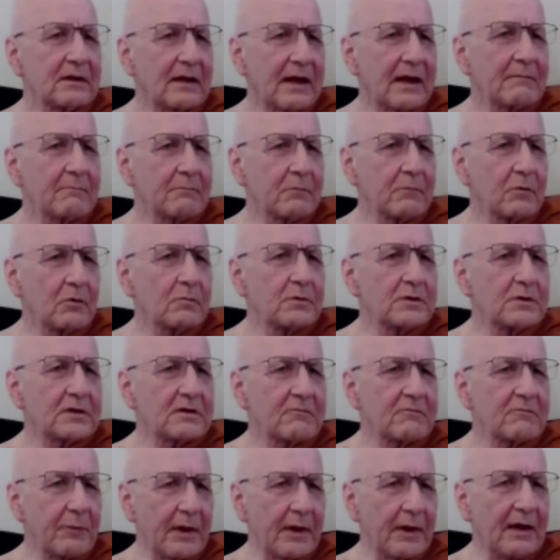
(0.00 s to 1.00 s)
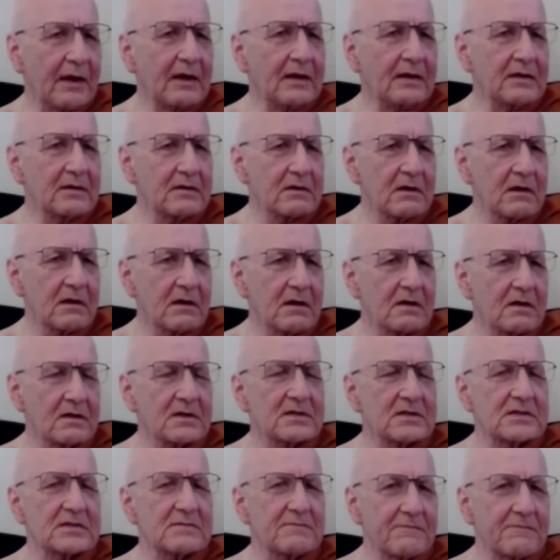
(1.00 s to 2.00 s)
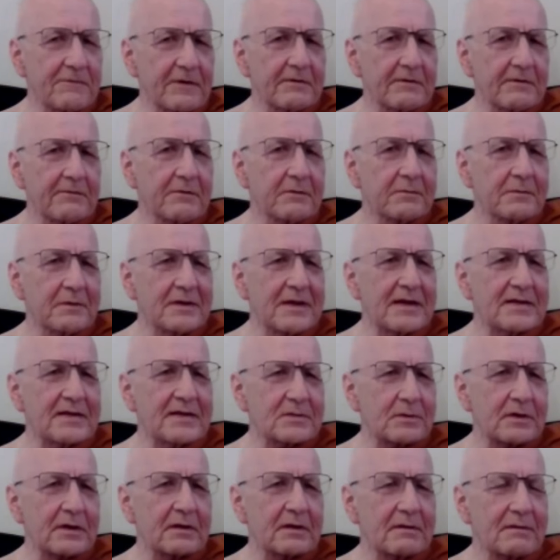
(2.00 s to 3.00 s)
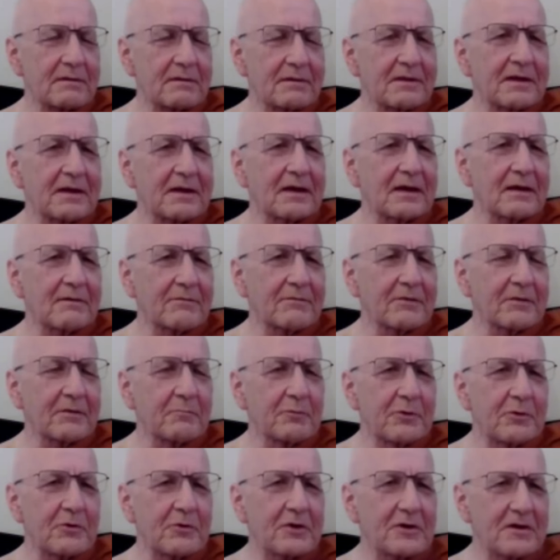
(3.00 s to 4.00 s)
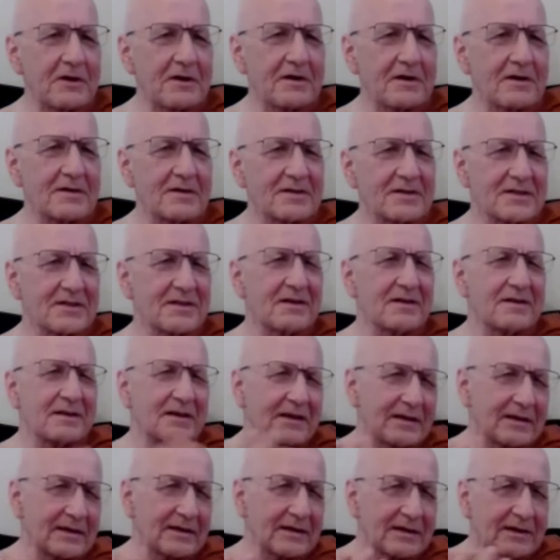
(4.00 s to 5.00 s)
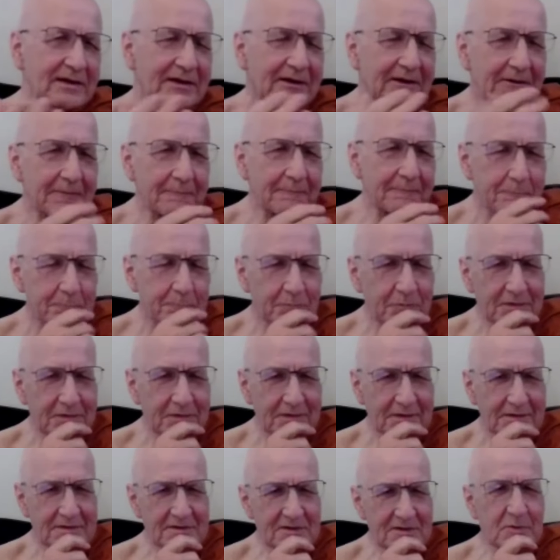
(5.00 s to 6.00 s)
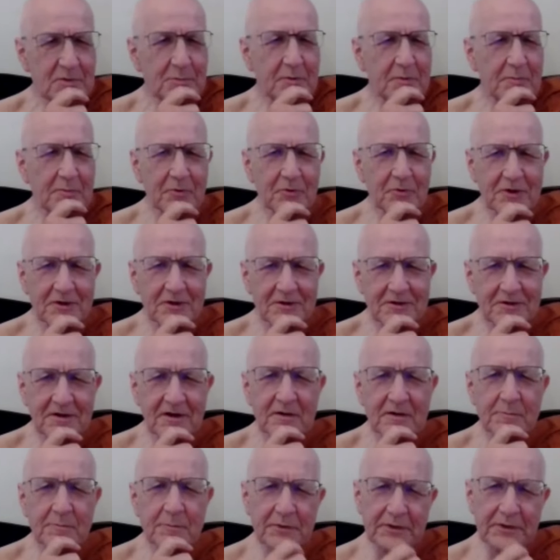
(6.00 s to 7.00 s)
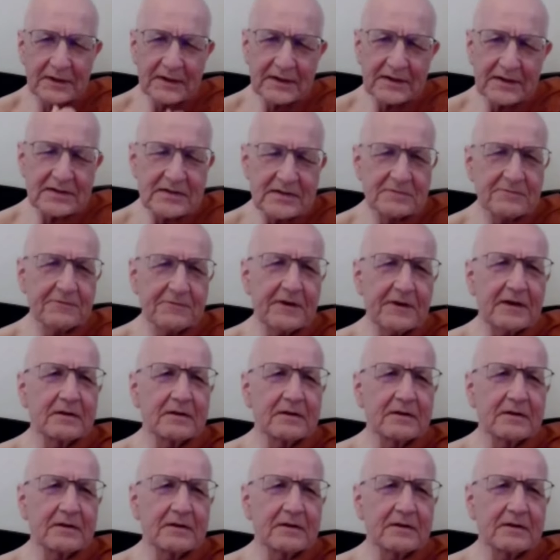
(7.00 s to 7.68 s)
That moment of pain in the heart is very, and that's what I'm thinking of the broken heart. It's not like super broken heart, but it is